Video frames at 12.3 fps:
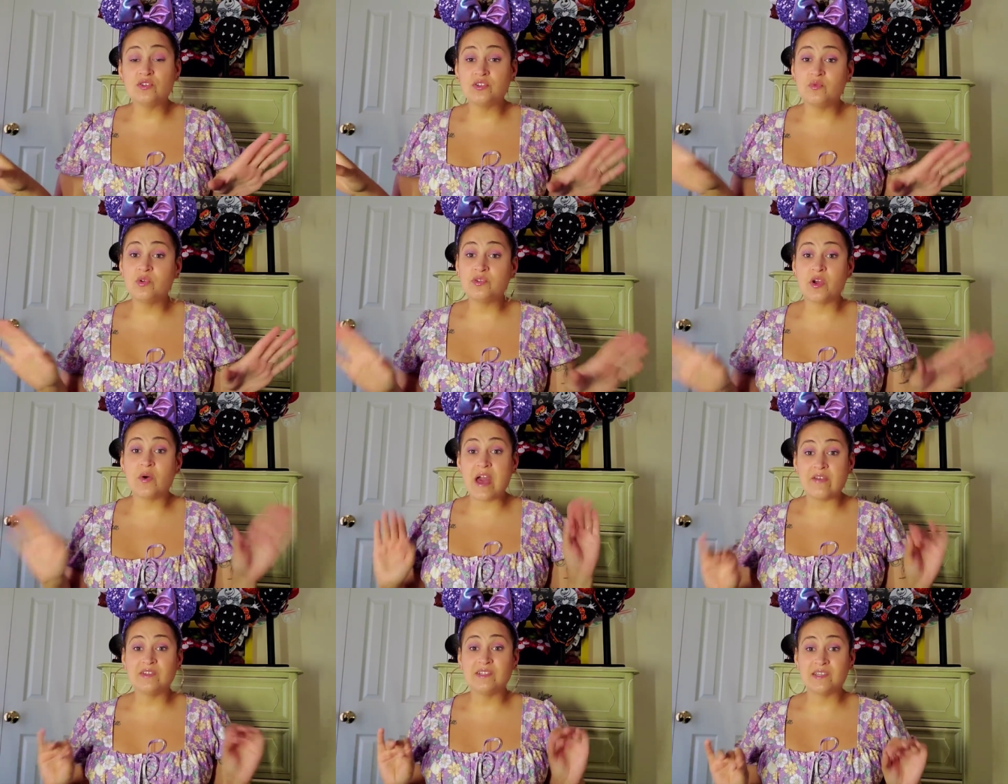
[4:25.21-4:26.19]
you will know
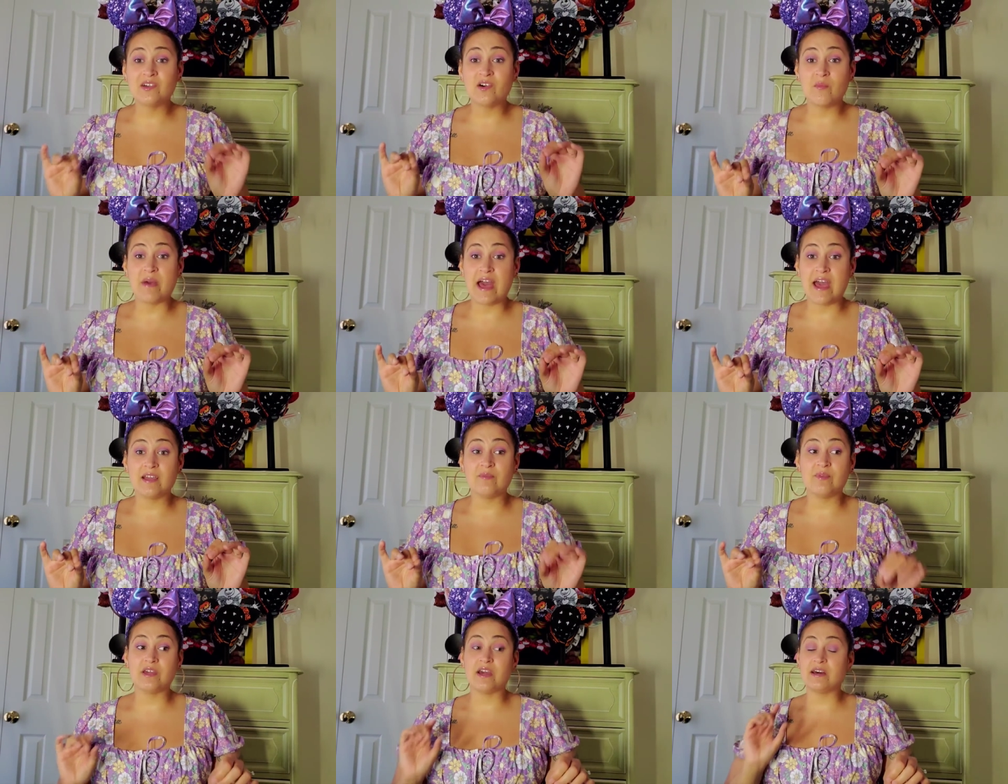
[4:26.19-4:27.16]
every single bag
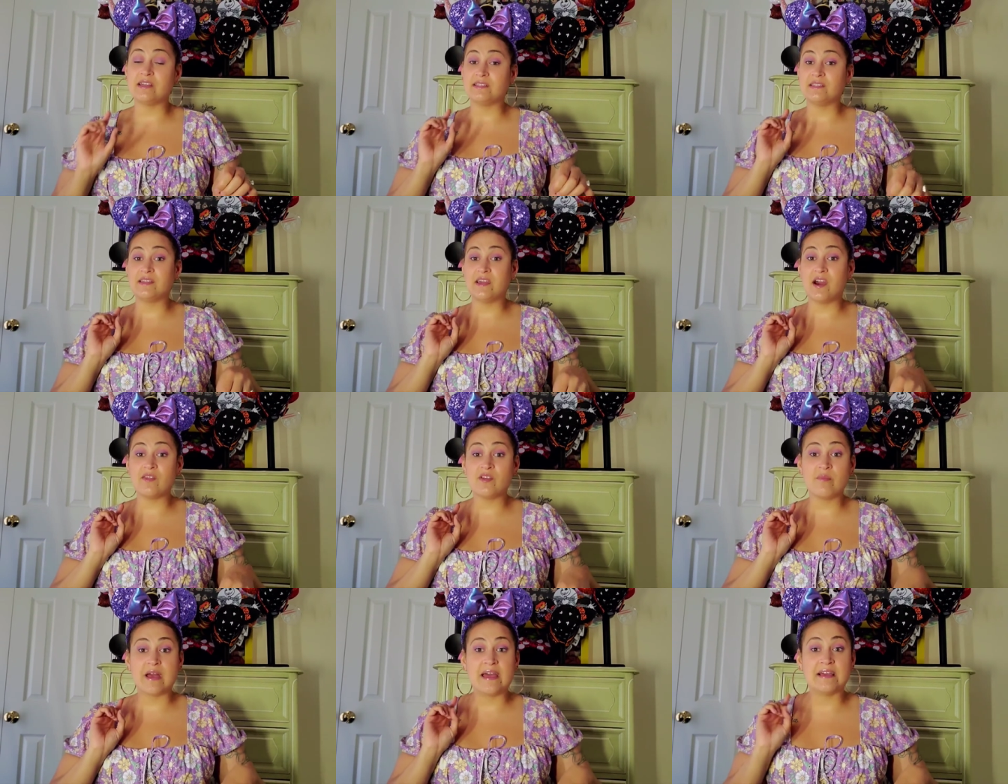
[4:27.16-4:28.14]
because the
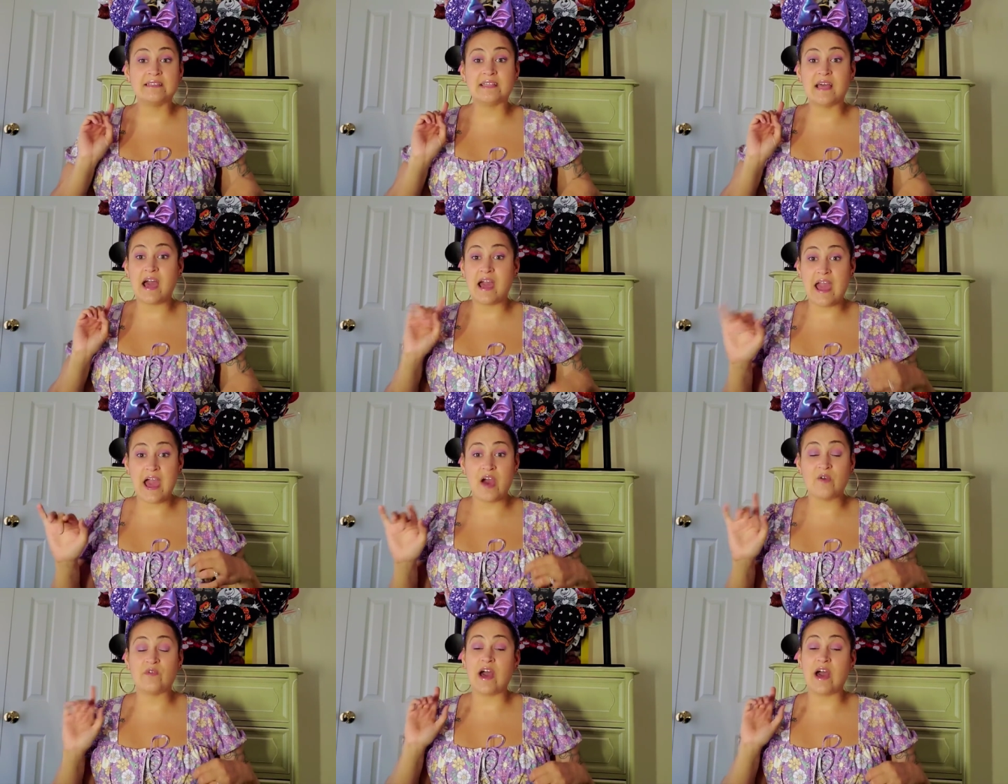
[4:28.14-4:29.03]
other bags I have,